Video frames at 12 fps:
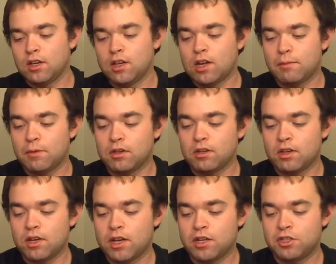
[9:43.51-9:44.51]
I'm going
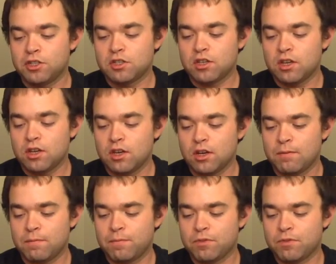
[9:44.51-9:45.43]
to add just a